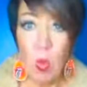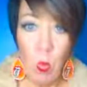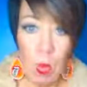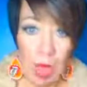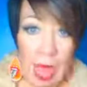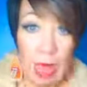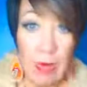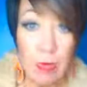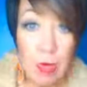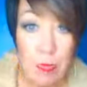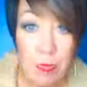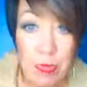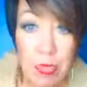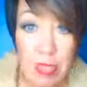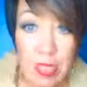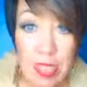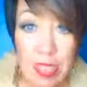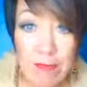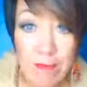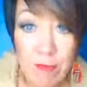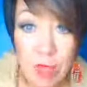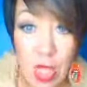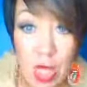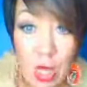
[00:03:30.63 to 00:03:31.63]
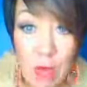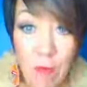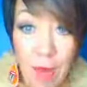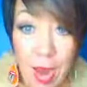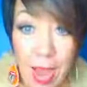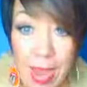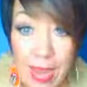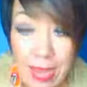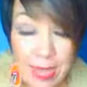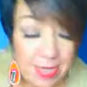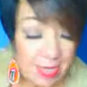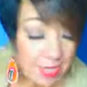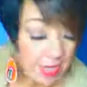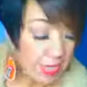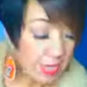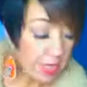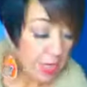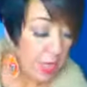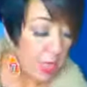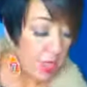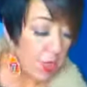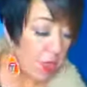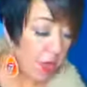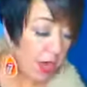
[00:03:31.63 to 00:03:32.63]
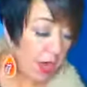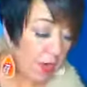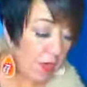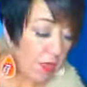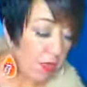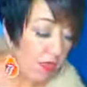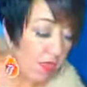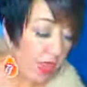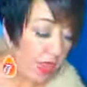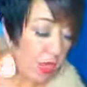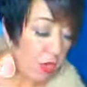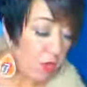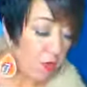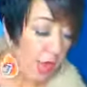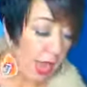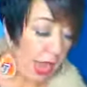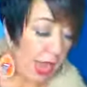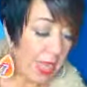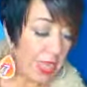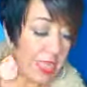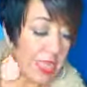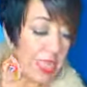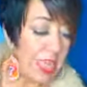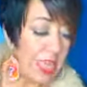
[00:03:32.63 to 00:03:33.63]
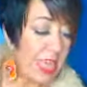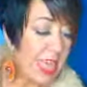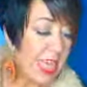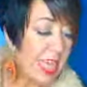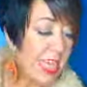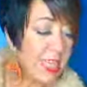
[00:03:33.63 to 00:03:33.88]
Why would we believe too, right? So here's the thing, you guys.